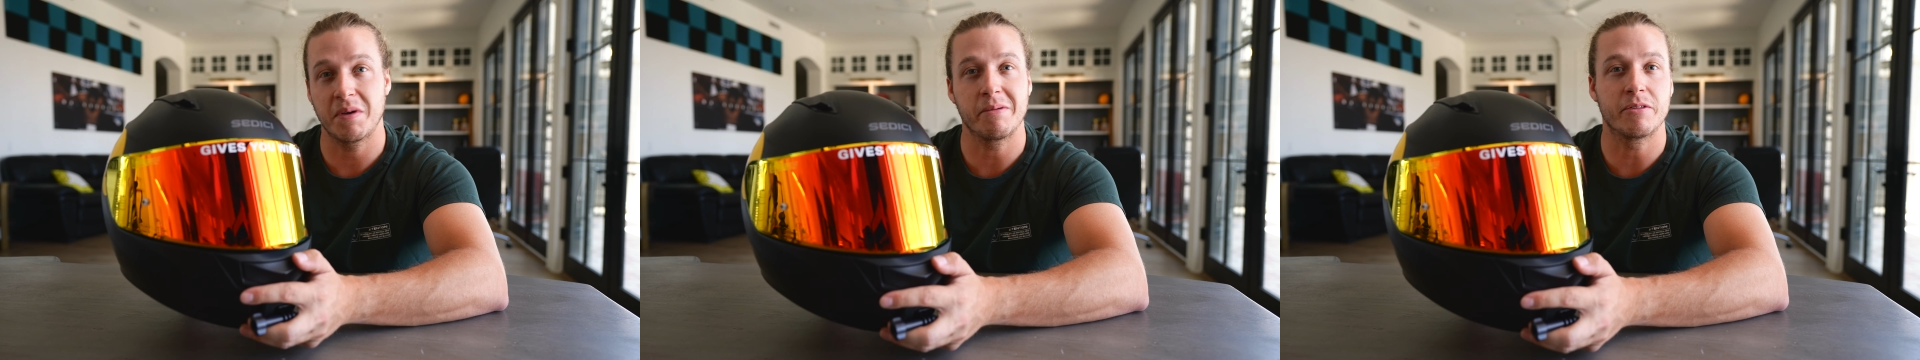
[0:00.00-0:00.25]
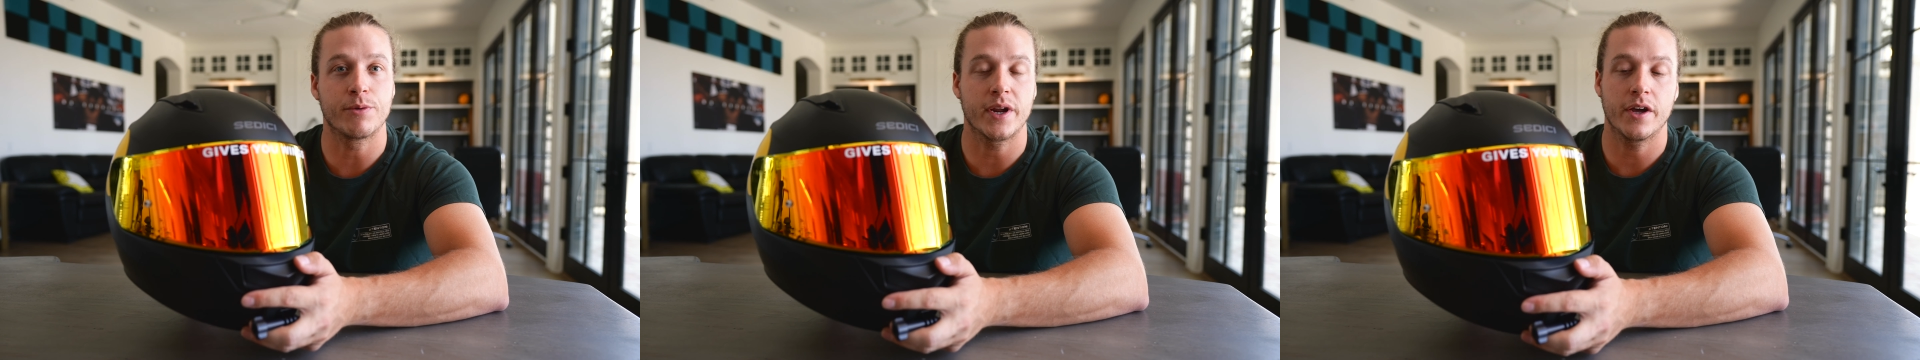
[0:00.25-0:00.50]

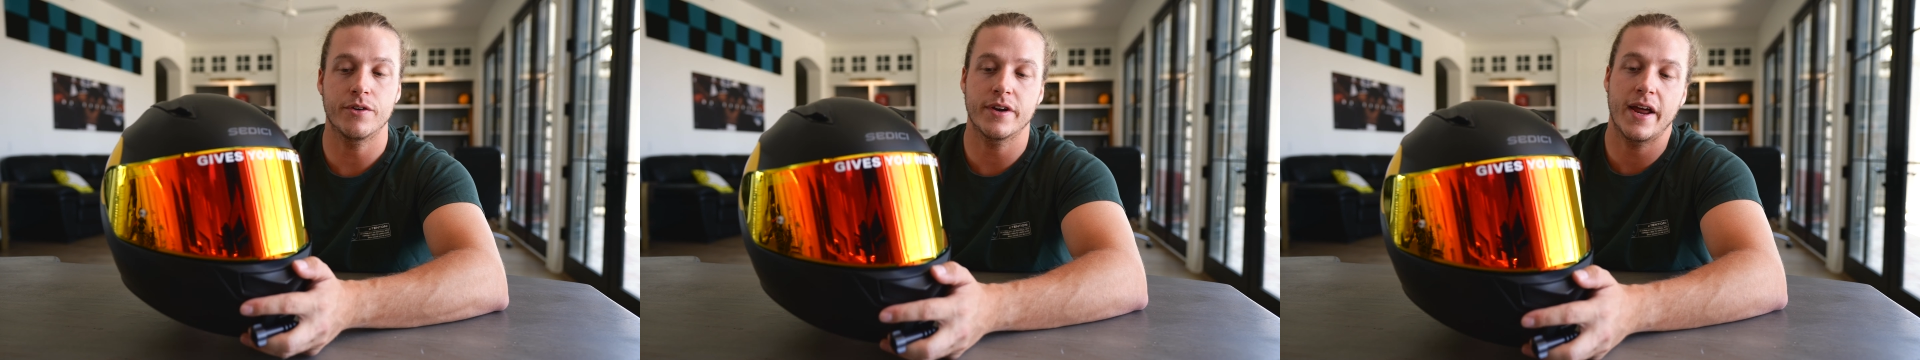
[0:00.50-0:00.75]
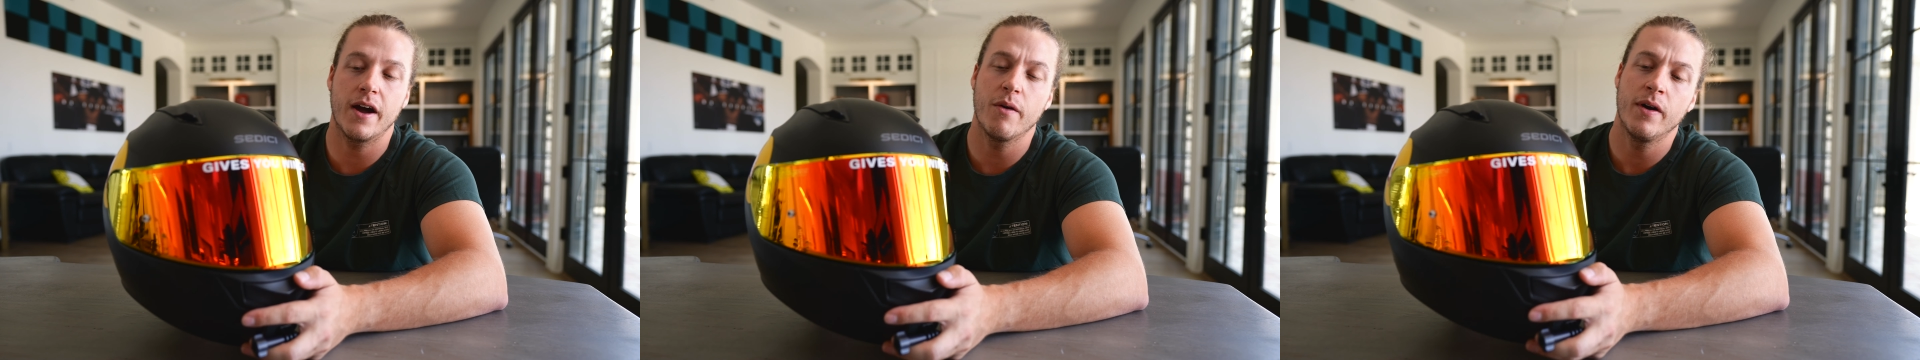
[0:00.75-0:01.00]
maybe $300
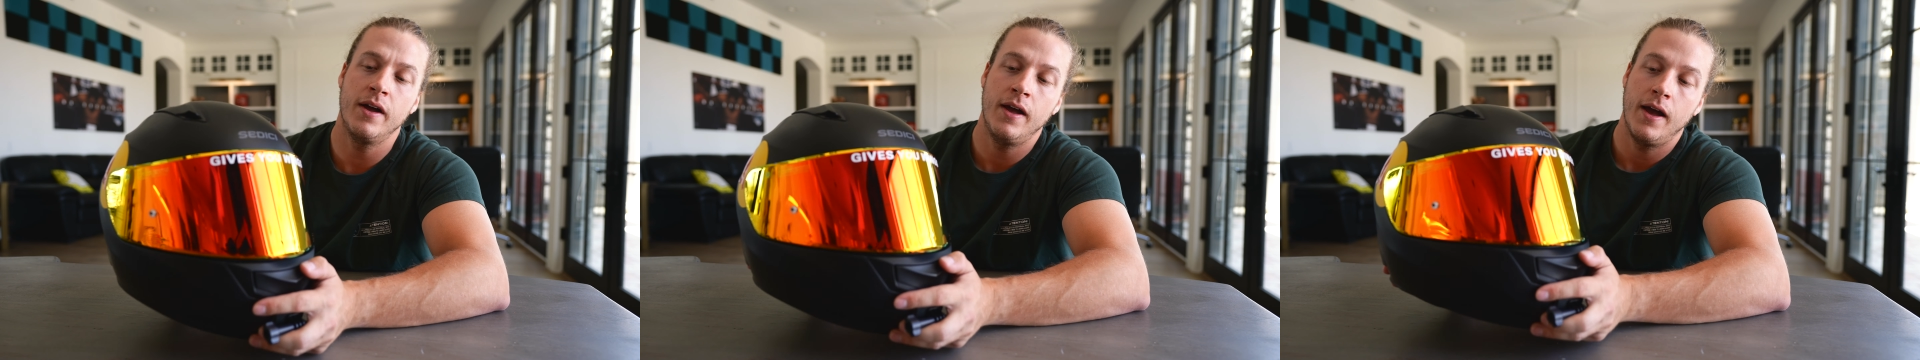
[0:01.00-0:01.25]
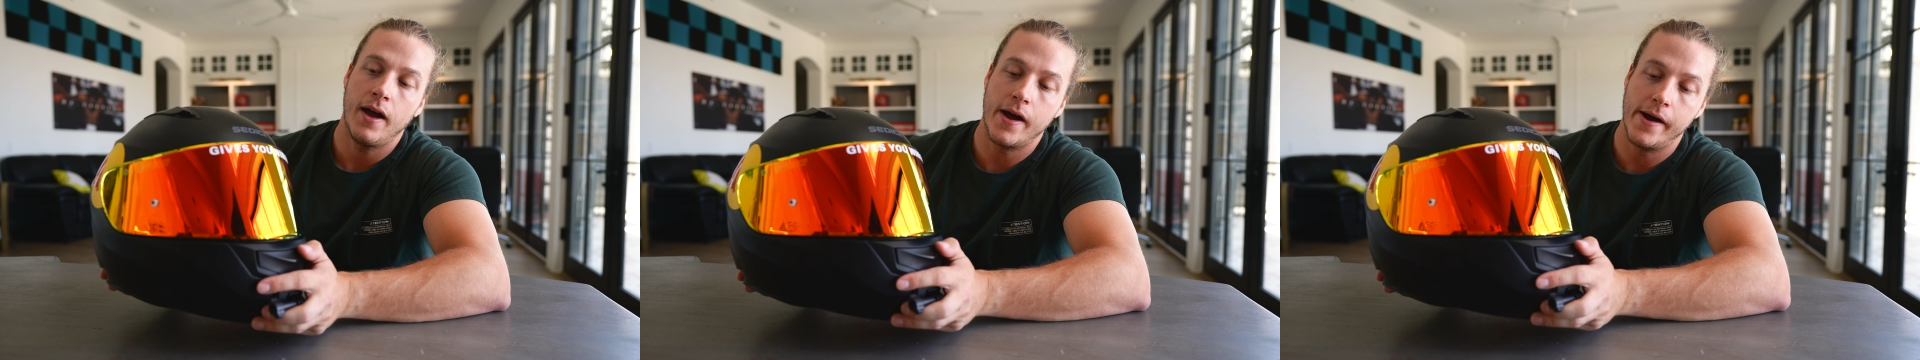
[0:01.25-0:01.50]

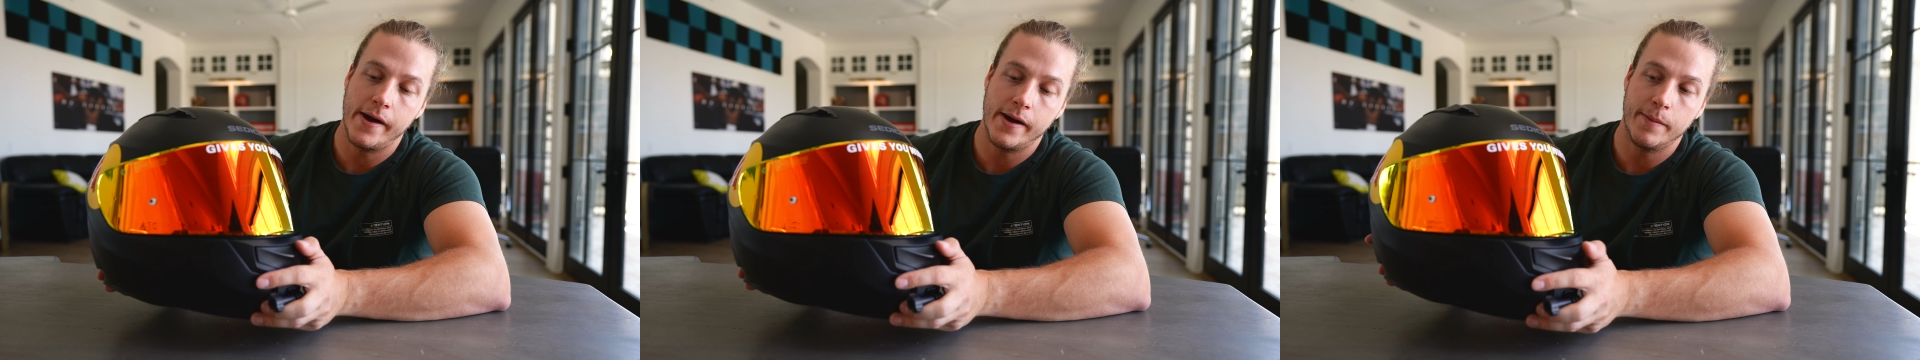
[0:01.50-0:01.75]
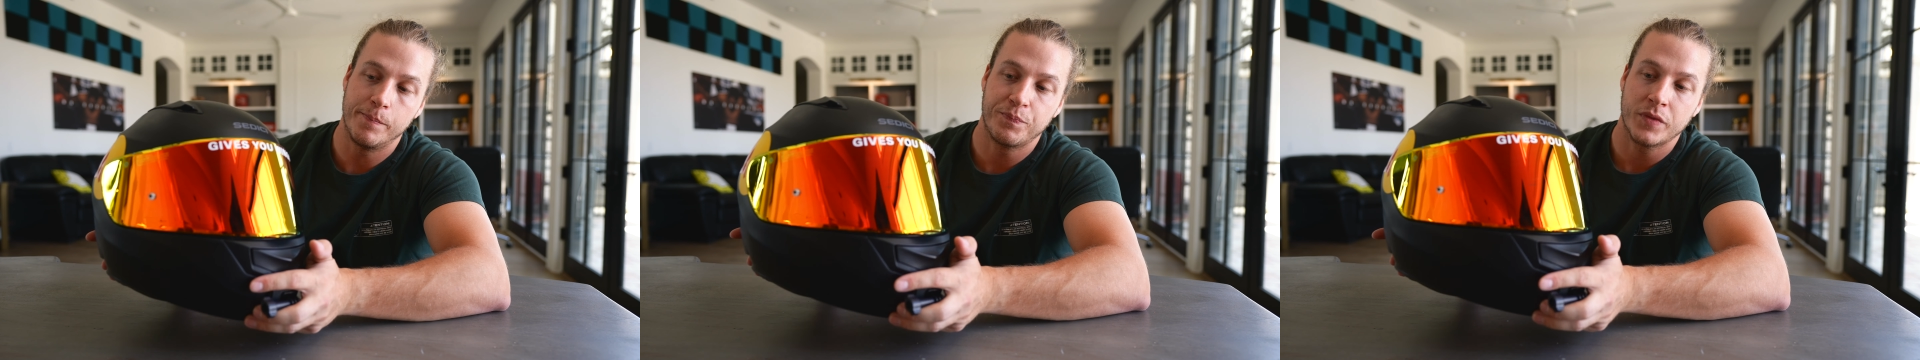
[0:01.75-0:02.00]

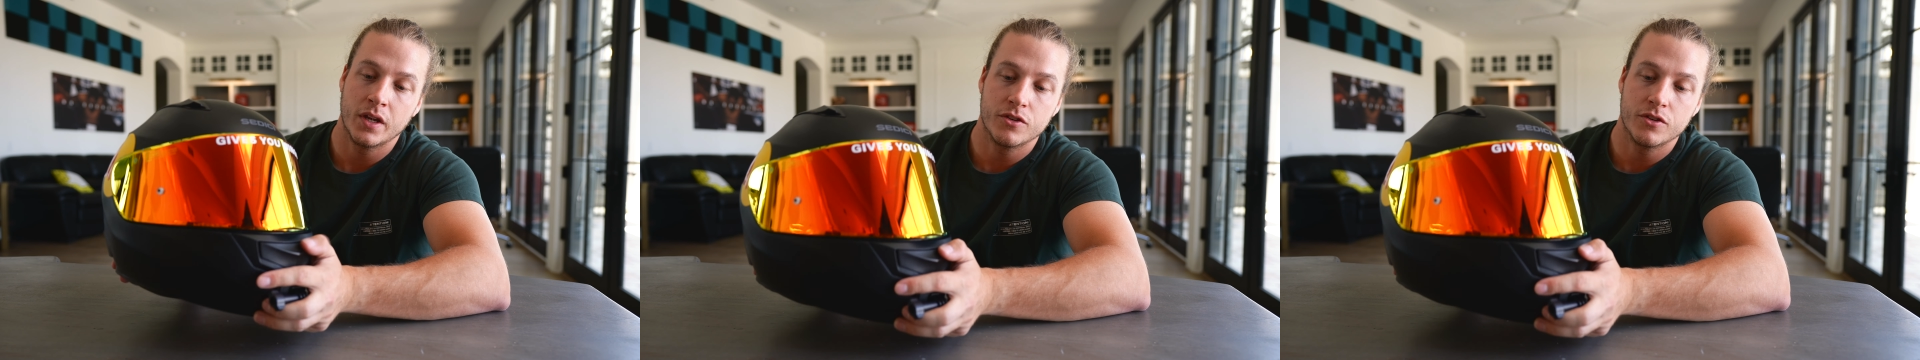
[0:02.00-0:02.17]
now.